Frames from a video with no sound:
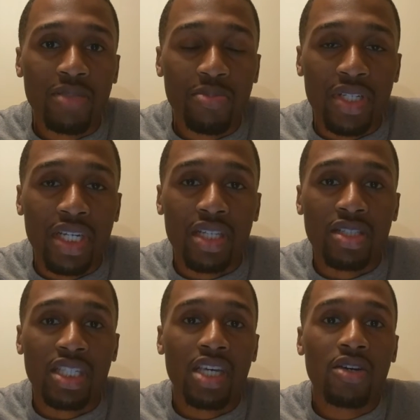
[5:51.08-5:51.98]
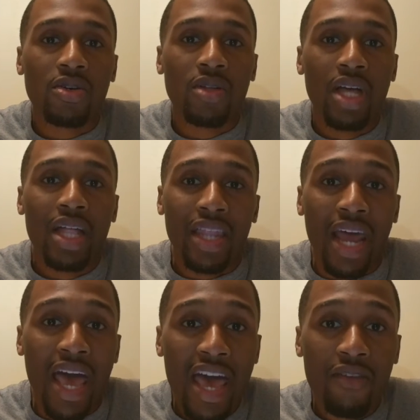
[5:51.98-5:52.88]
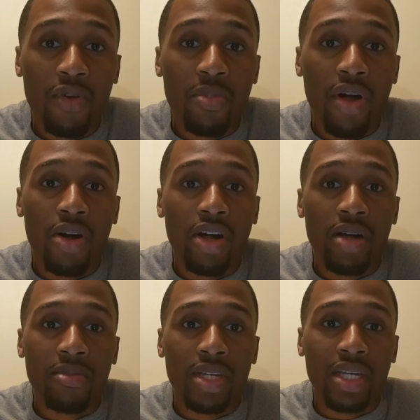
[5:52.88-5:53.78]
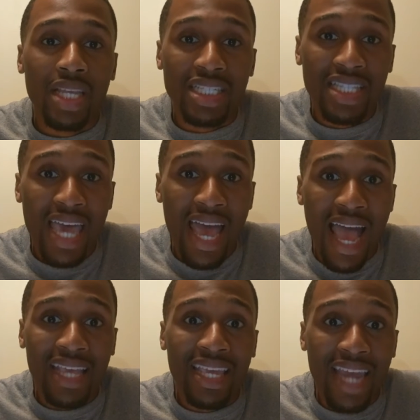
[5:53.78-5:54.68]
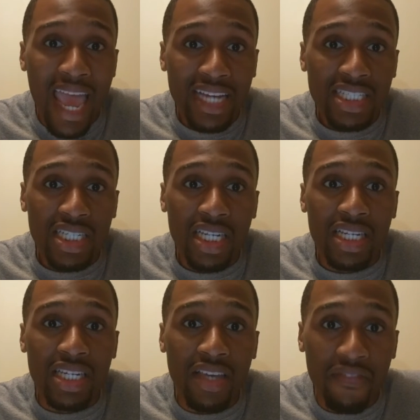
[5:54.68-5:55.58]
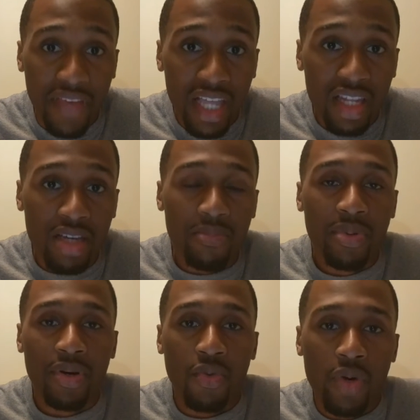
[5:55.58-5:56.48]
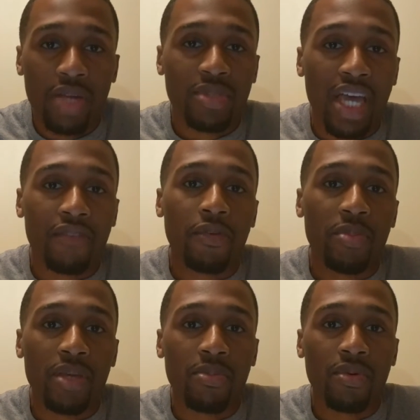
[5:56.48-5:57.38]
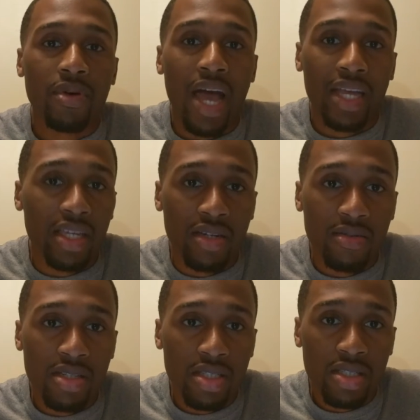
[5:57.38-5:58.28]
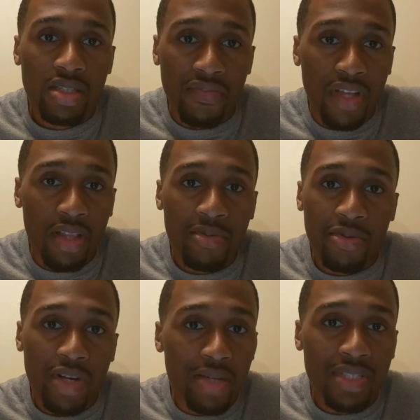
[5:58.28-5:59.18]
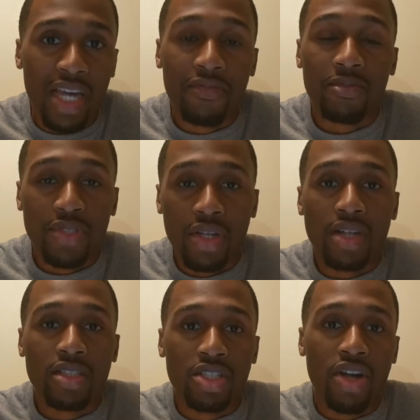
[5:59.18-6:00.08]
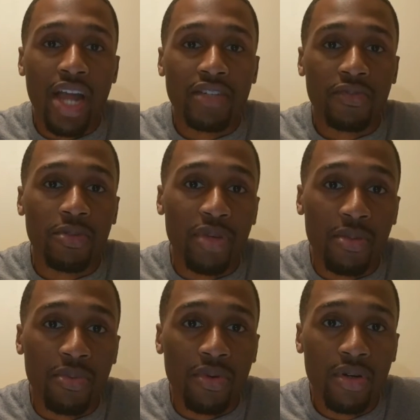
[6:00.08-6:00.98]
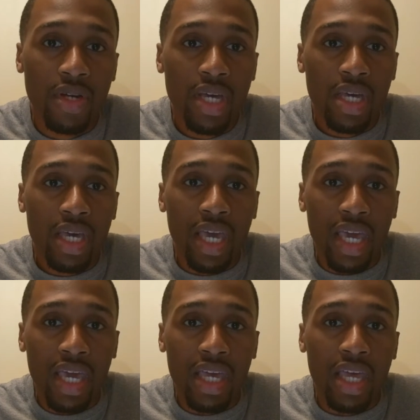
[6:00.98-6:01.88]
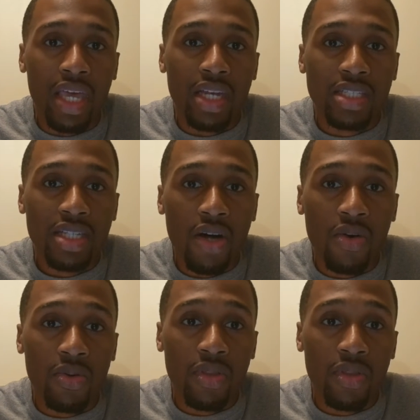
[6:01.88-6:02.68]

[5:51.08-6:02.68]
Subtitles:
particular skill that I have with programming is that I can actually develop a website for people. I can develop a website from start to scratch for people. And so